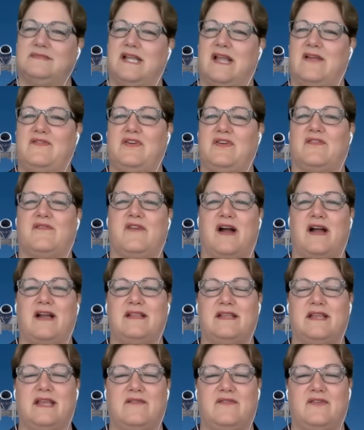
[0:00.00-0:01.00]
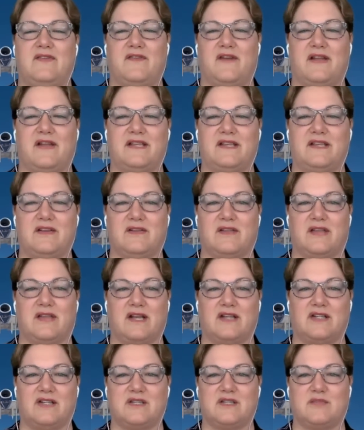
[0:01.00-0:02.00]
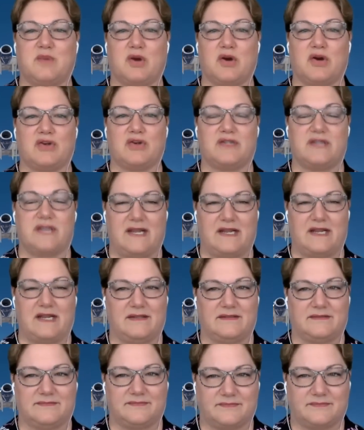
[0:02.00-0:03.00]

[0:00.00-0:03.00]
If you find if you find that your luggage is bursting